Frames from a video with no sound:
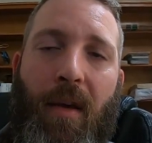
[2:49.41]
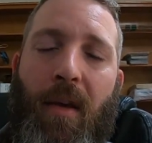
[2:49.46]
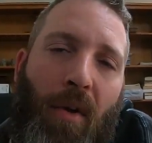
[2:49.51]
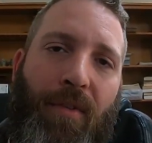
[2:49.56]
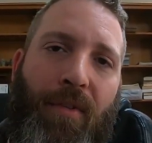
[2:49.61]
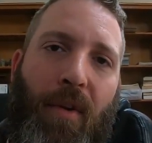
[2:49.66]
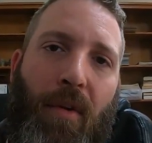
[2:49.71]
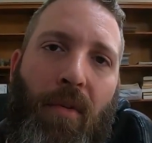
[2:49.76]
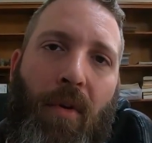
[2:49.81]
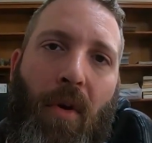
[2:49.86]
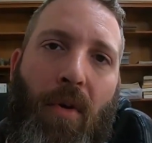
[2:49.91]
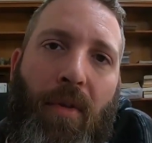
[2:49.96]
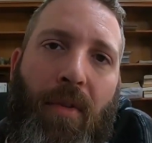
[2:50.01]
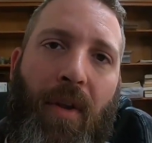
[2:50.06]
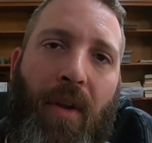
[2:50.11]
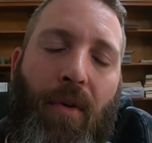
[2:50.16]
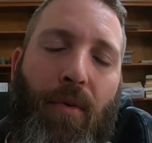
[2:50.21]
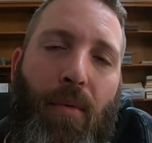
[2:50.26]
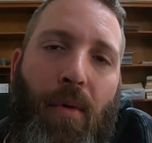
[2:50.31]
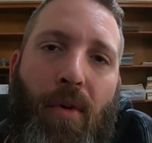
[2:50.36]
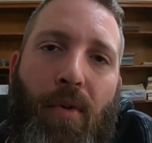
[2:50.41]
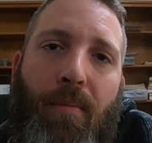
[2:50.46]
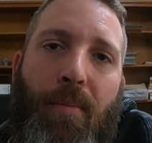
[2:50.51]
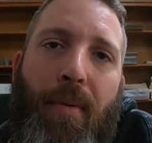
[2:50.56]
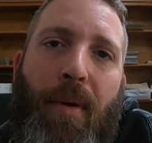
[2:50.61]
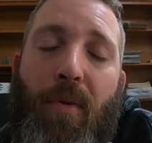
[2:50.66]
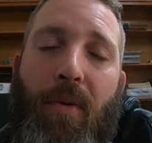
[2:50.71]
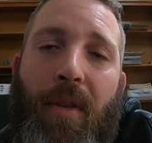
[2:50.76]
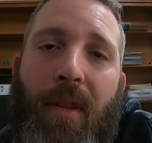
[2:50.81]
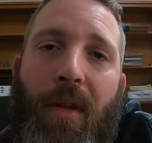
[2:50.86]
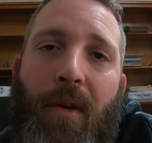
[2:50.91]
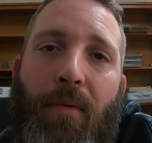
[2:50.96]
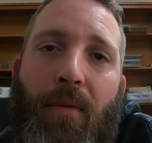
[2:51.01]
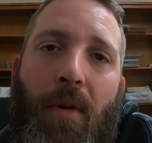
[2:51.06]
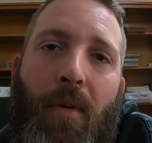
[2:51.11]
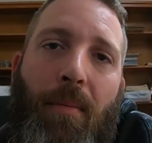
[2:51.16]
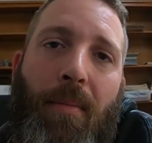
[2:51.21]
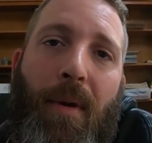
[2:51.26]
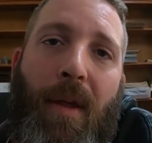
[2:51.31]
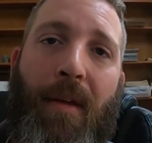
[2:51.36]
Also go to the group, join the
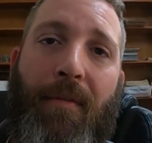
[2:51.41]
group.